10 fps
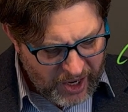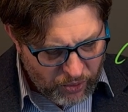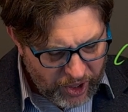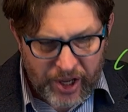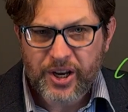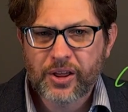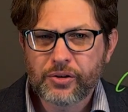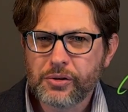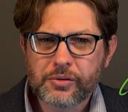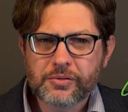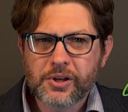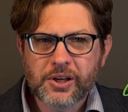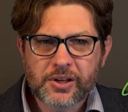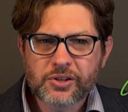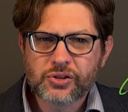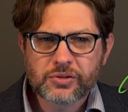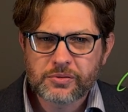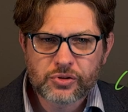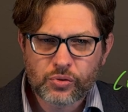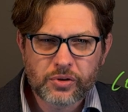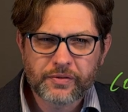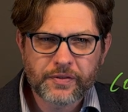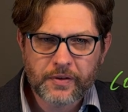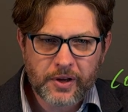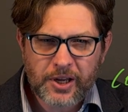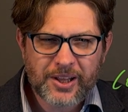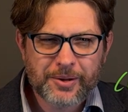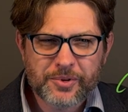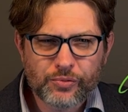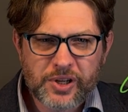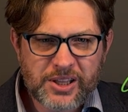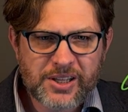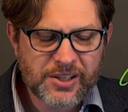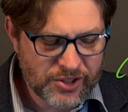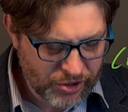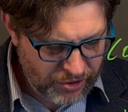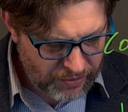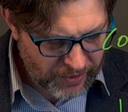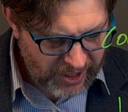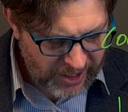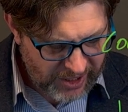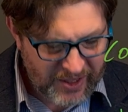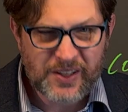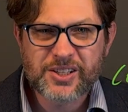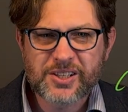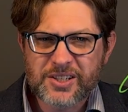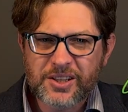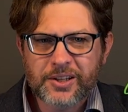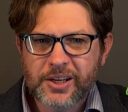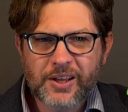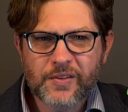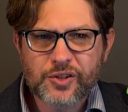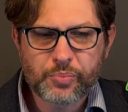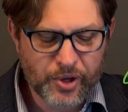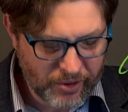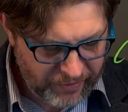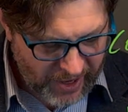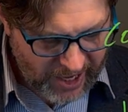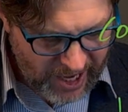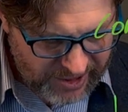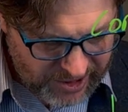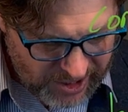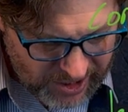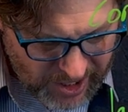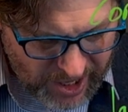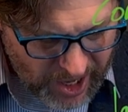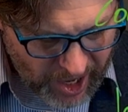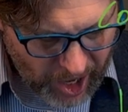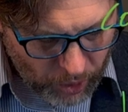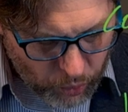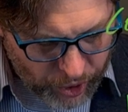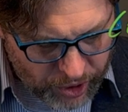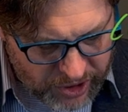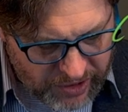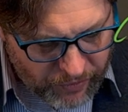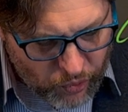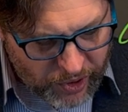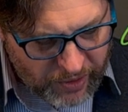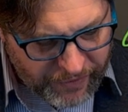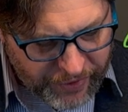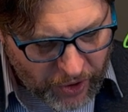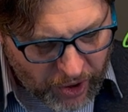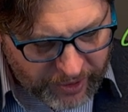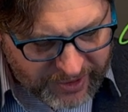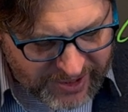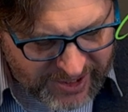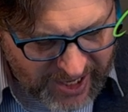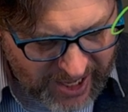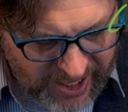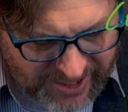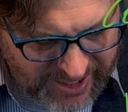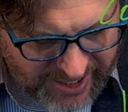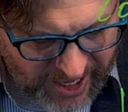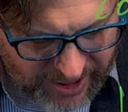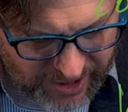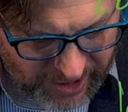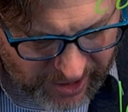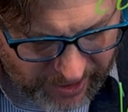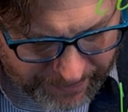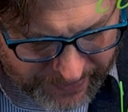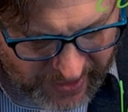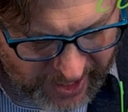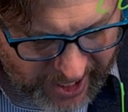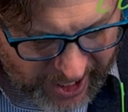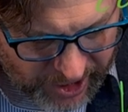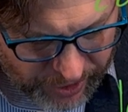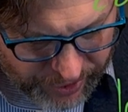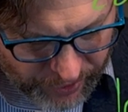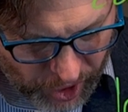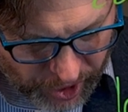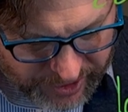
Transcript: Another let me read this to you, and this is in the spirit of Vygotsky. A word devoid of thought is a dead thing, and a thought